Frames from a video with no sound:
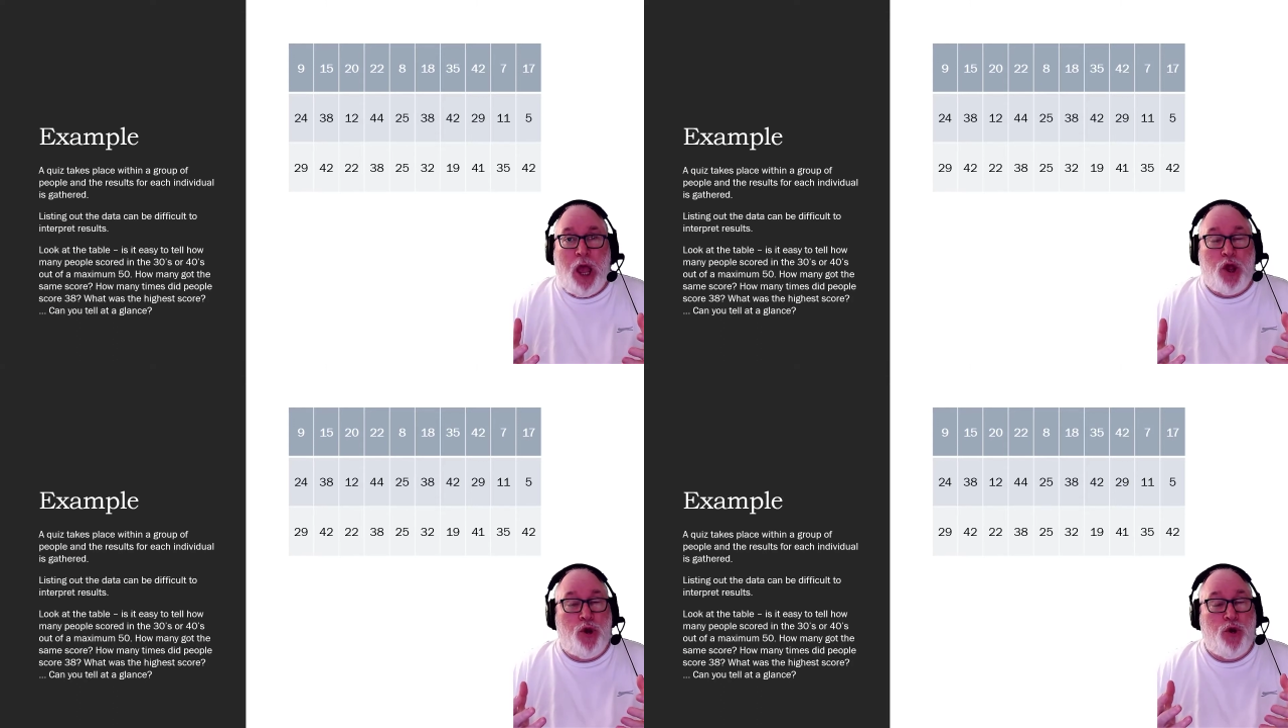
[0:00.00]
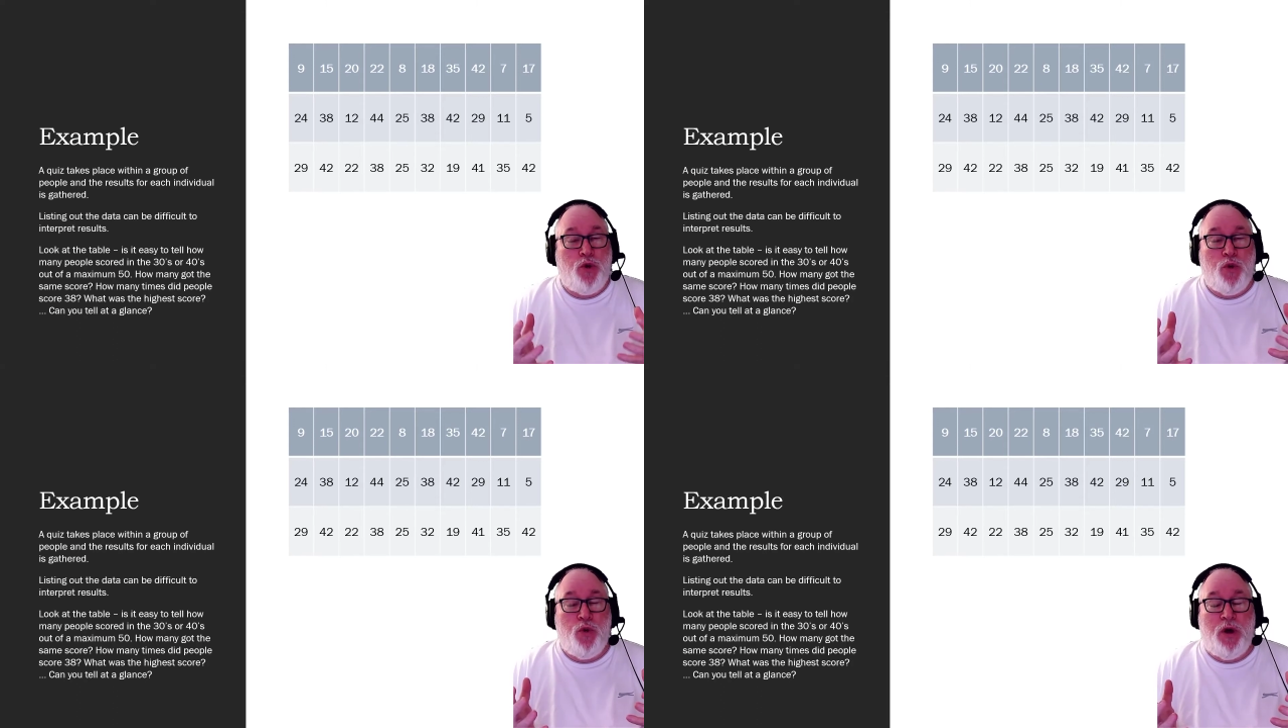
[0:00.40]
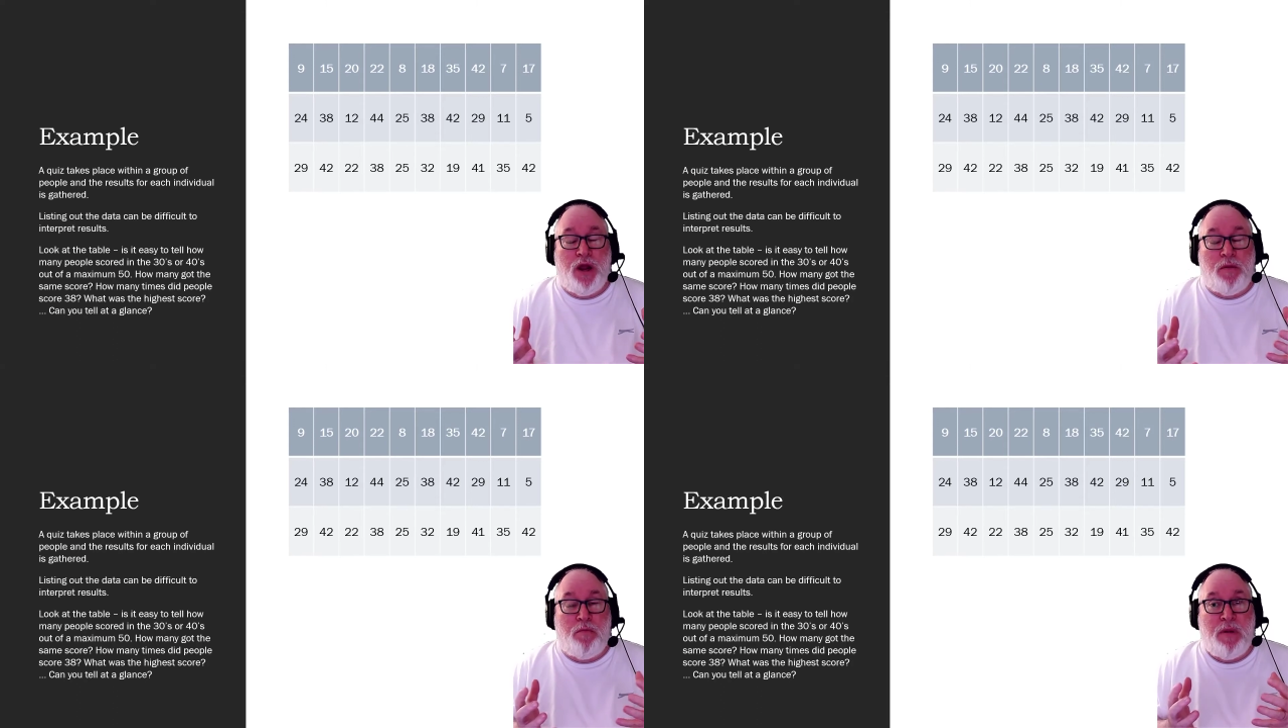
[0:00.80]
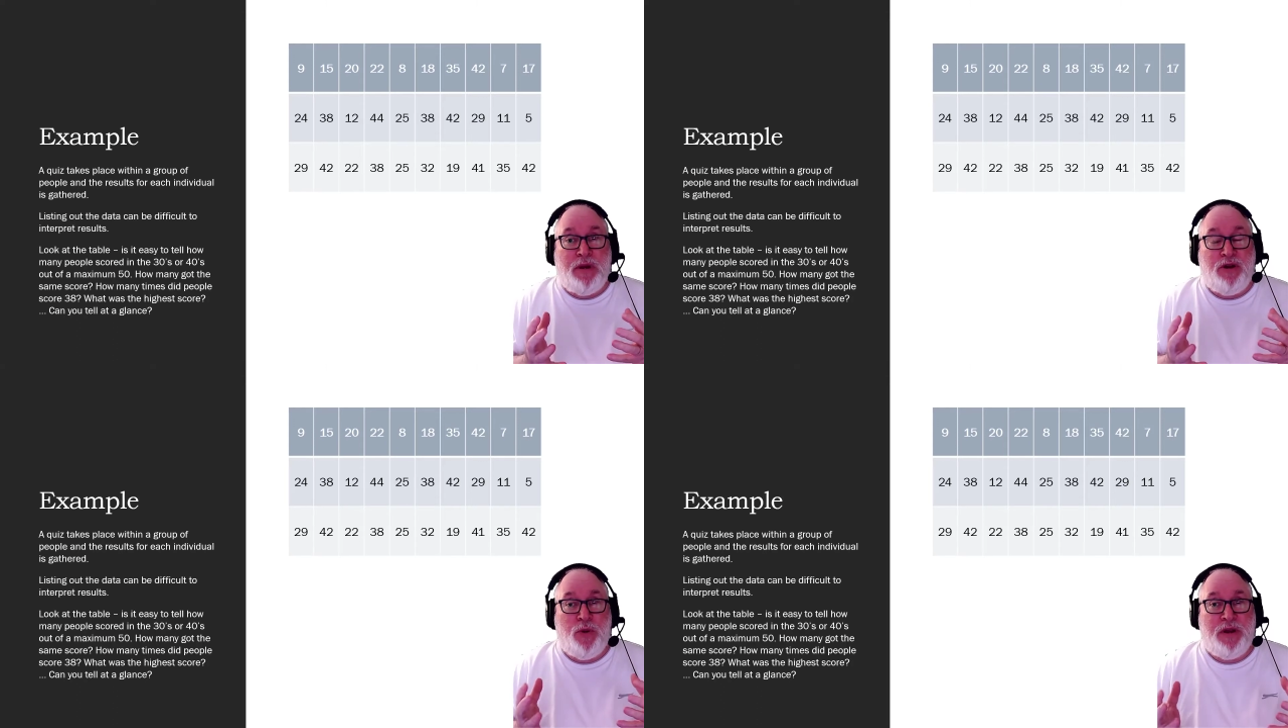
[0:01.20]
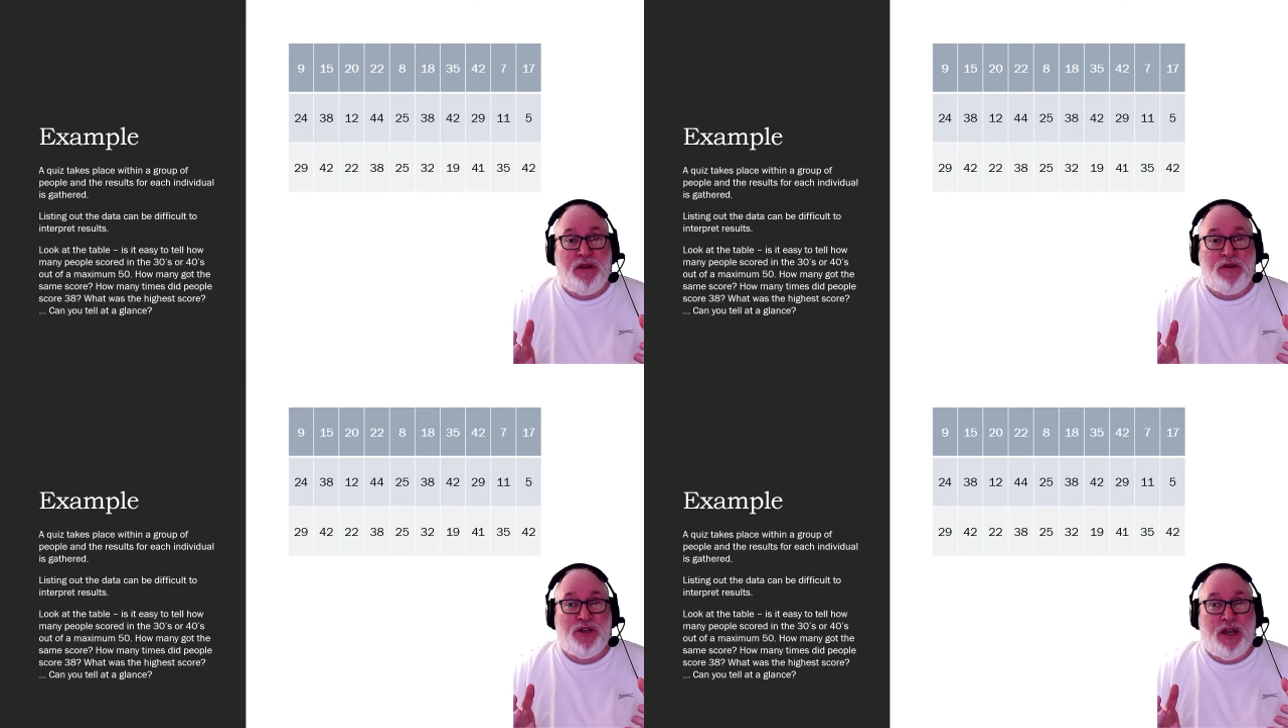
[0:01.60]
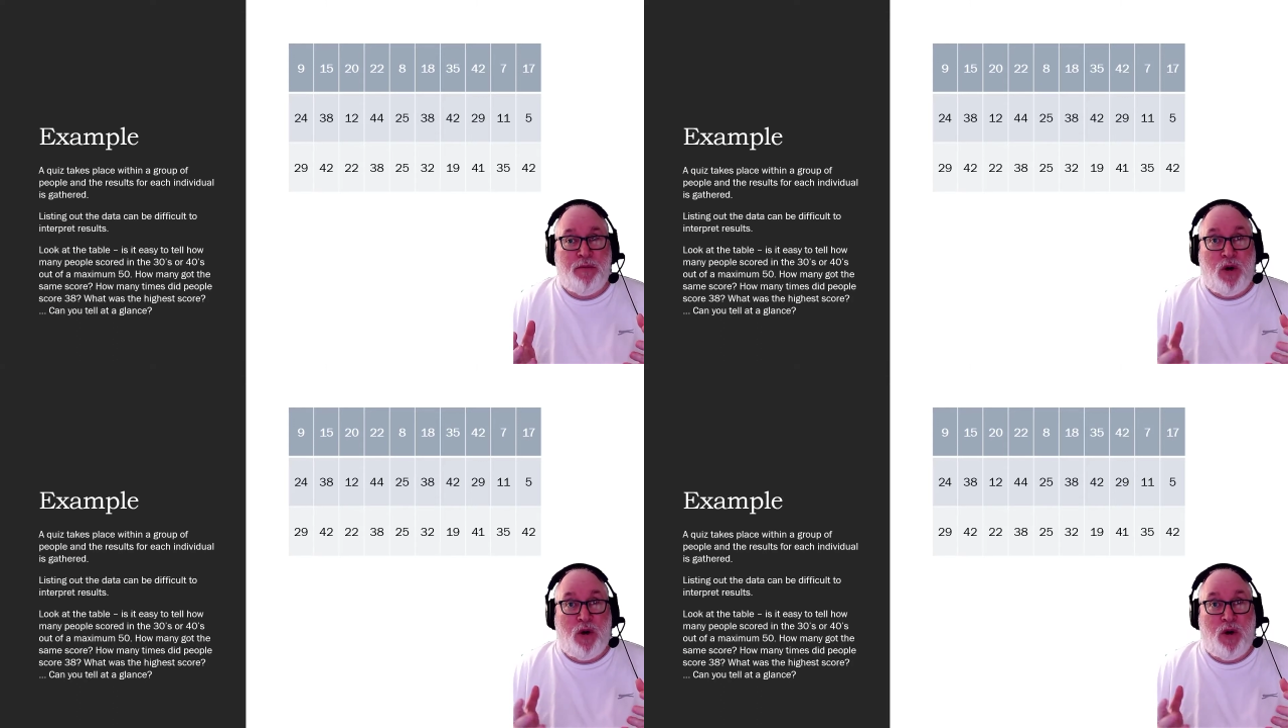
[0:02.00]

You are maybe doing the same. I